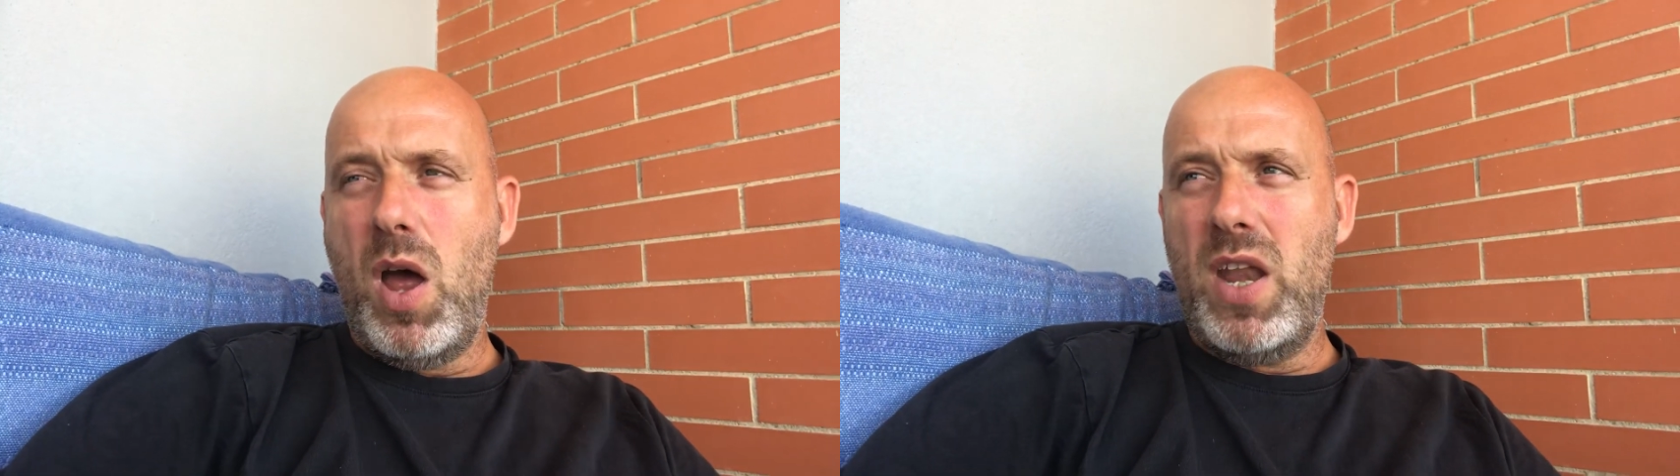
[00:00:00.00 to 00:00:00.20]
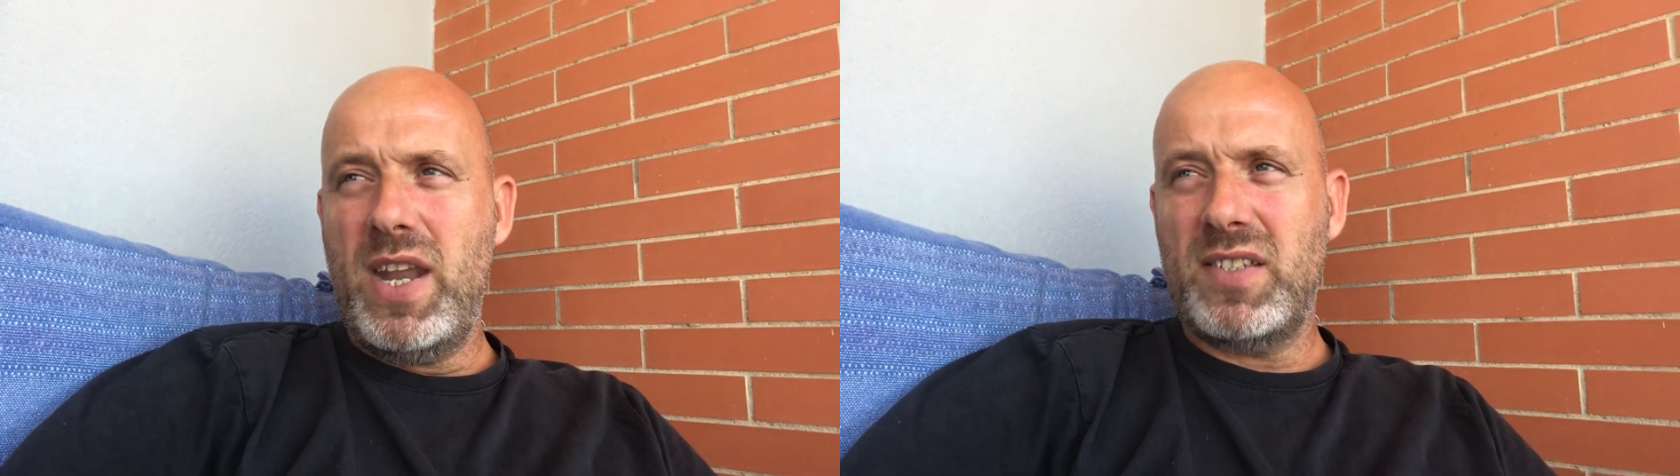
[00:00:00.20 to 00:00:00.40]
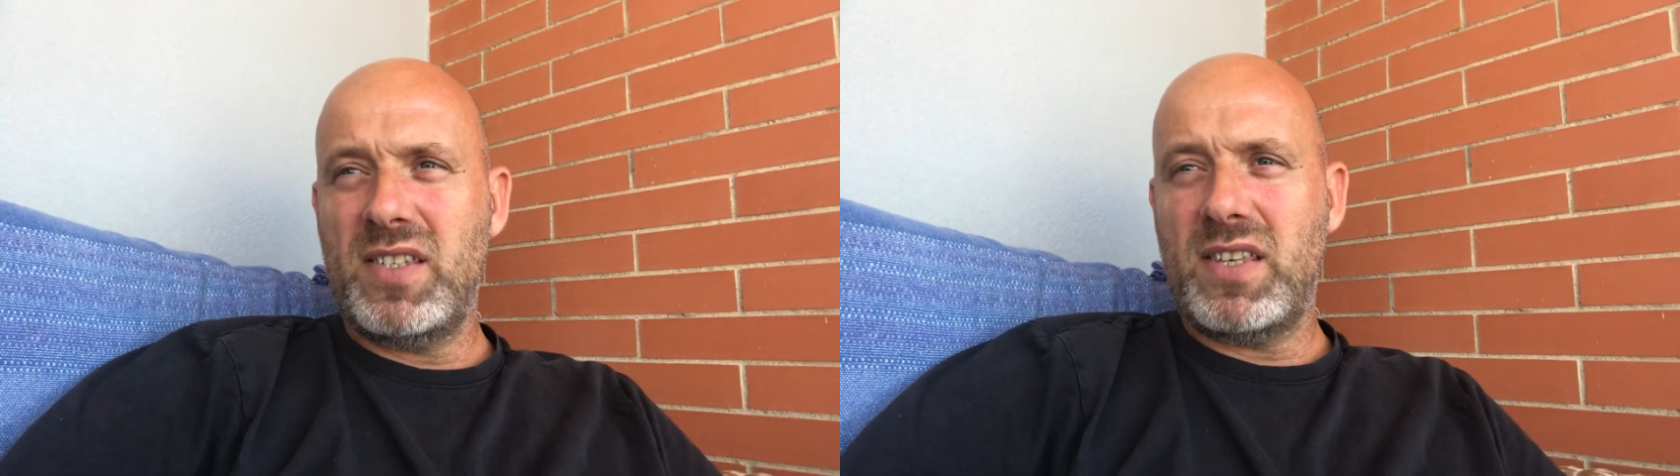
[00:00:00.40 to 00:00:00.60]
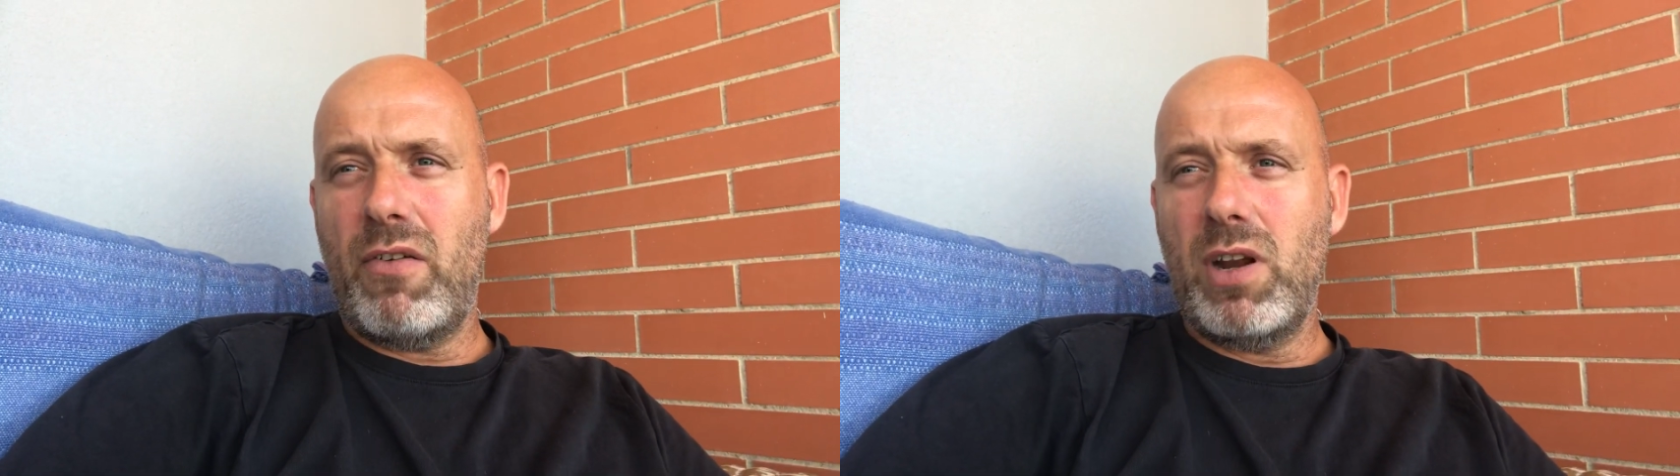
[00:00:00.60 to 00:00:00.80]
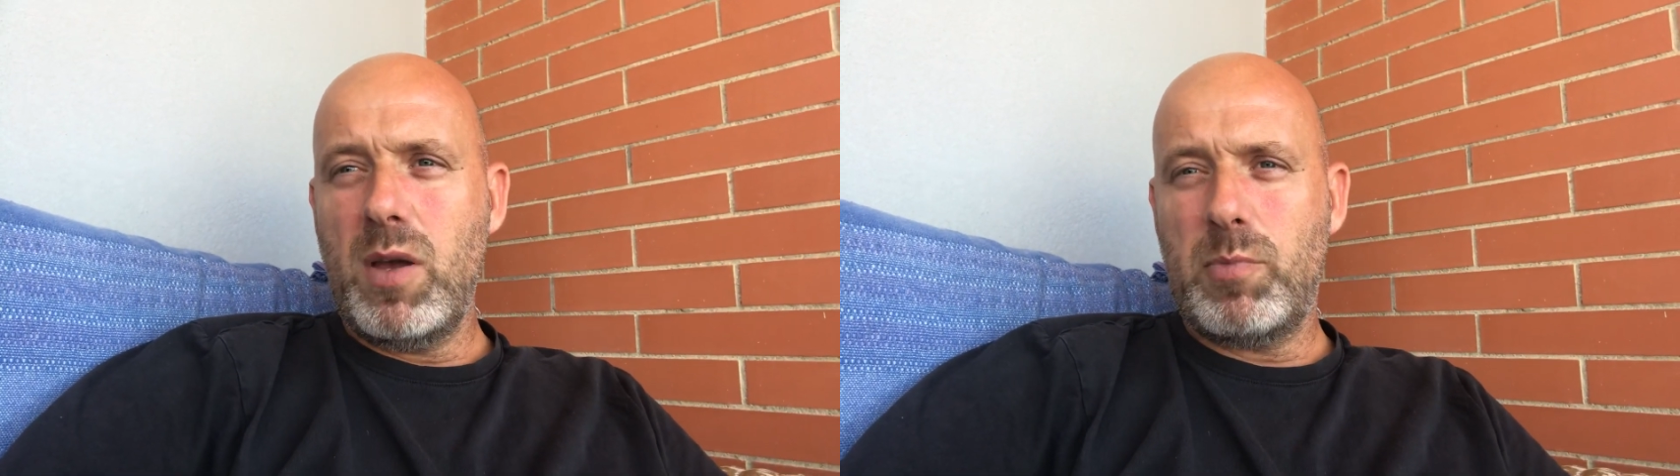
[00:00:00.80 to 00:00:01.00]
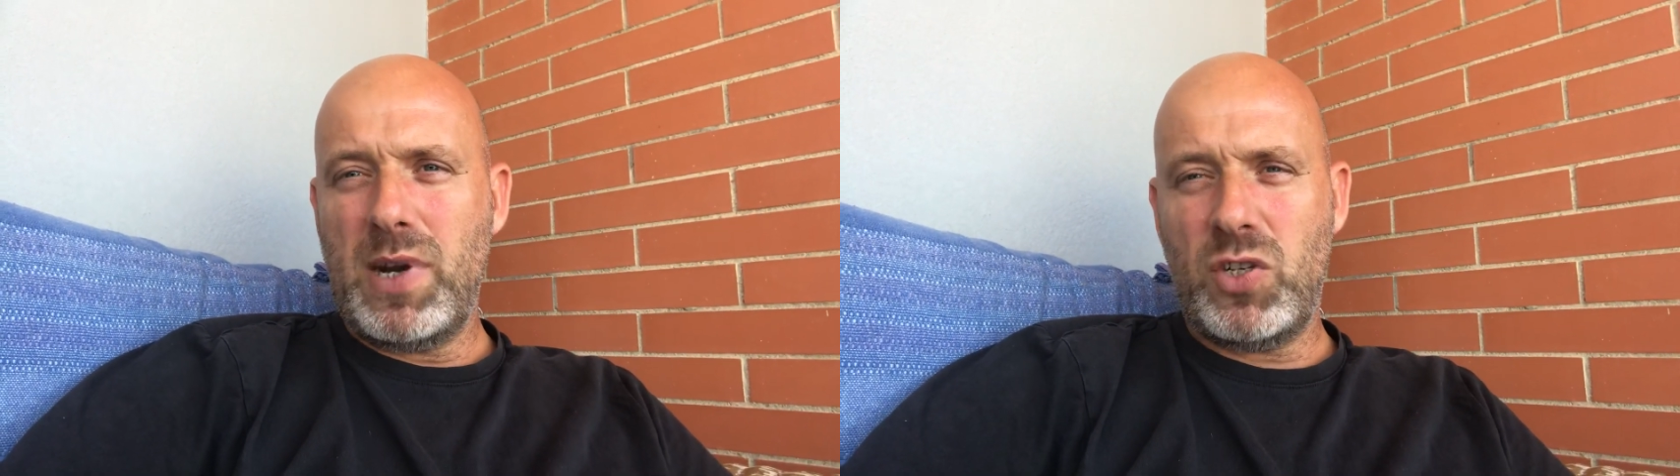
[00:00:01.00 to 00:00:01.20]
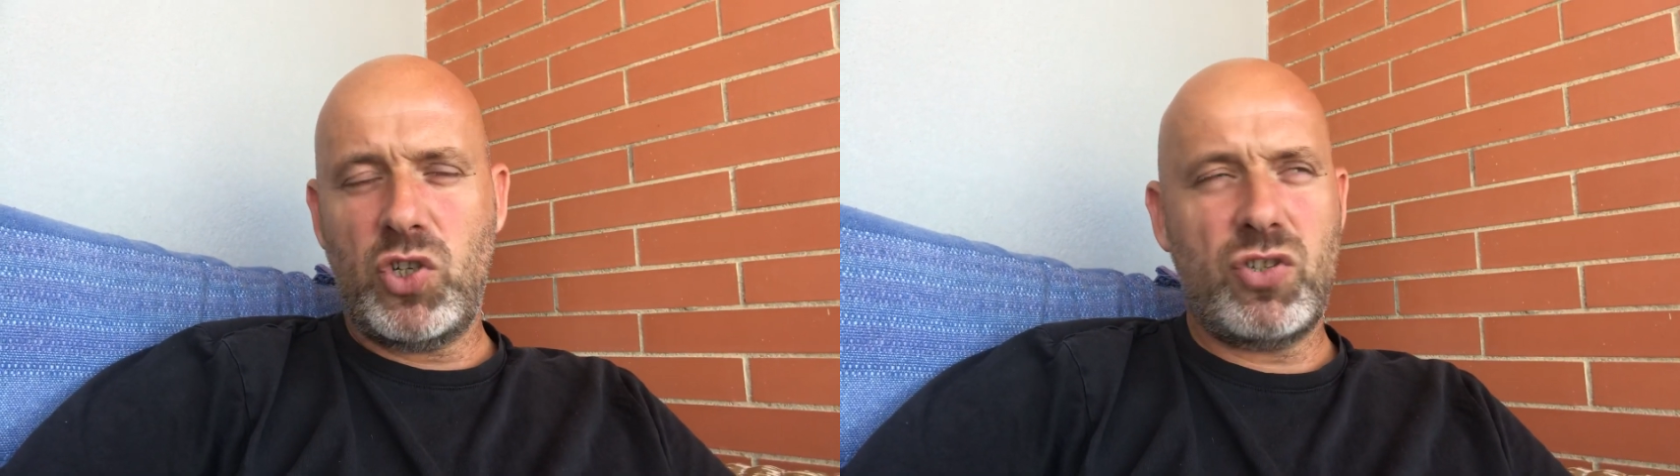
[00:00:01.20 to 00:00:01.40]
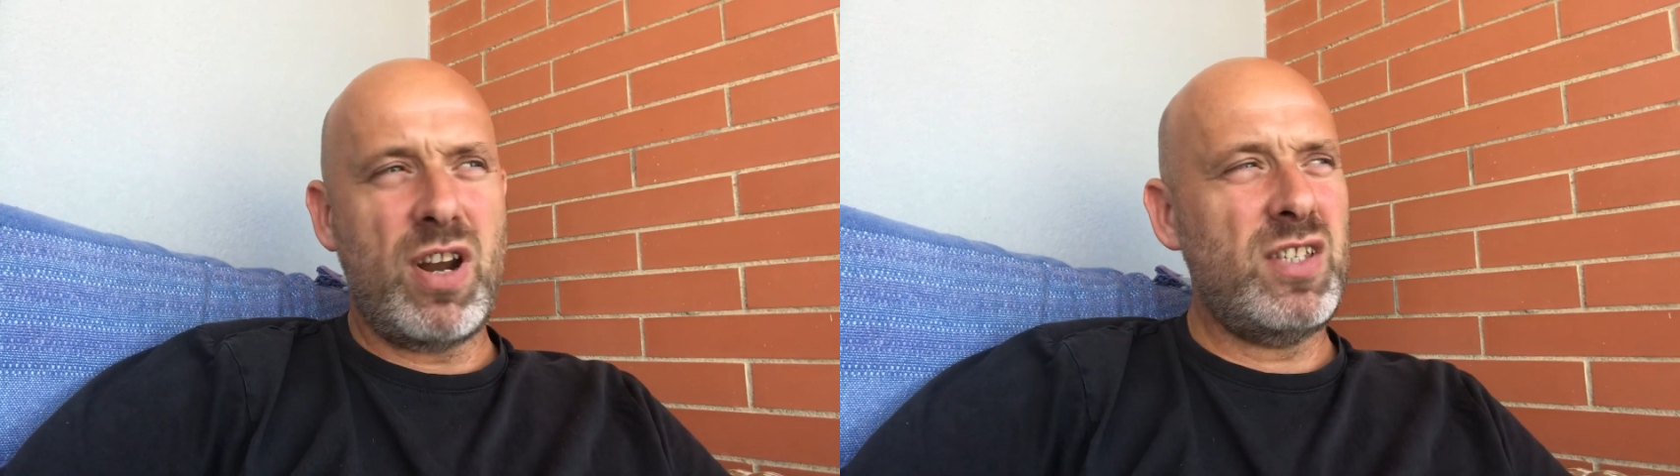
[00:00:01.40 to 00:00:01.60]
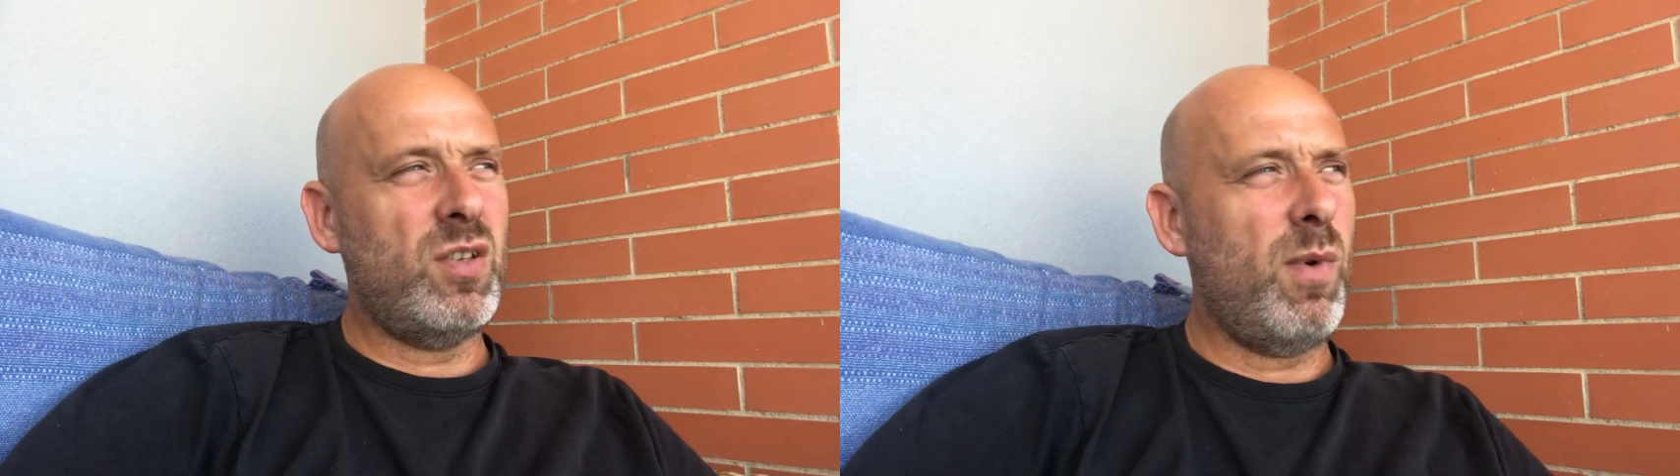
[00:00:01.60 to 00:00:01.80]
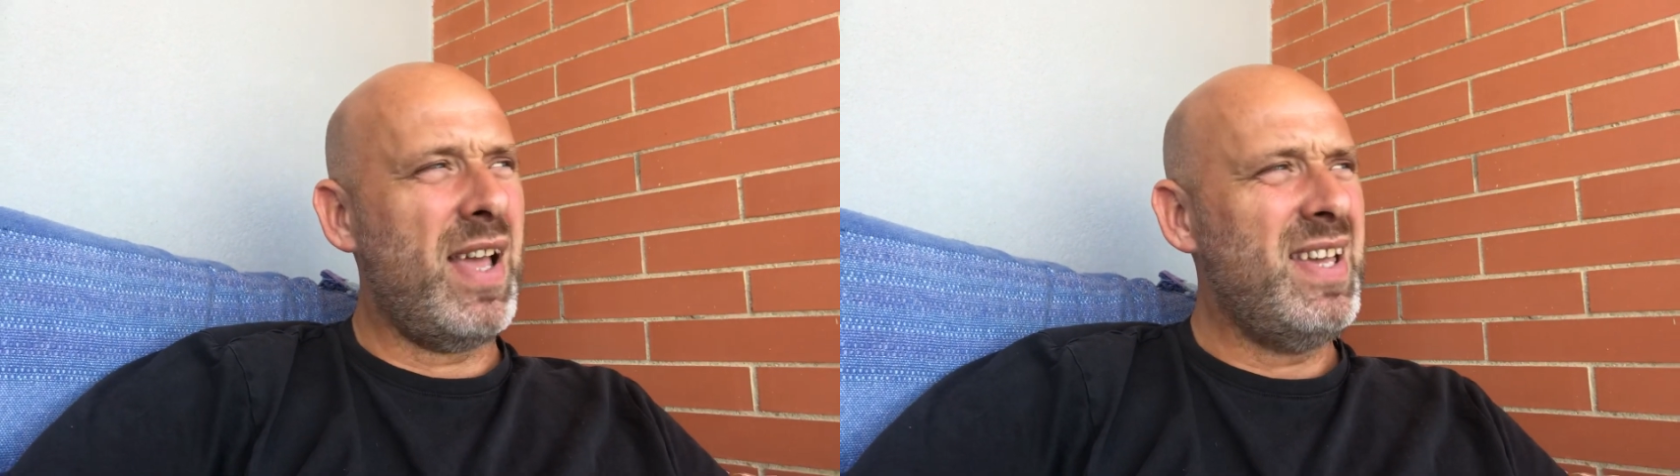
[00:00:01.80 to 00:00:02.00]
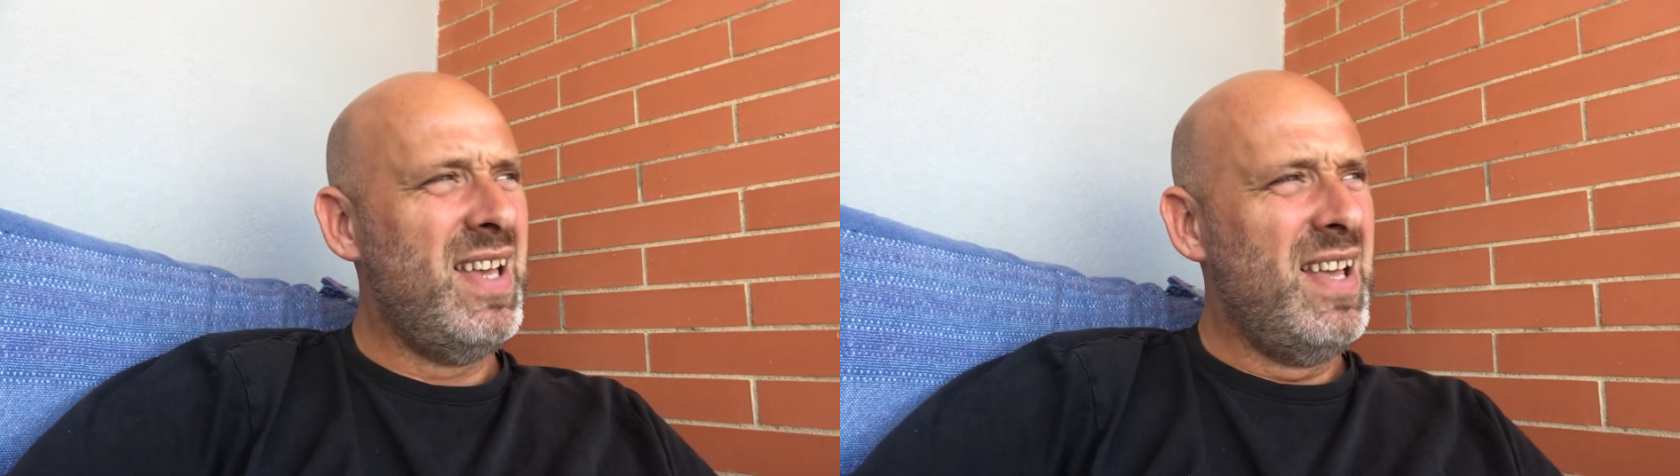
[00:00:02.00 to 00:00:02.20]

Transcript: necessarily a pressure straight away.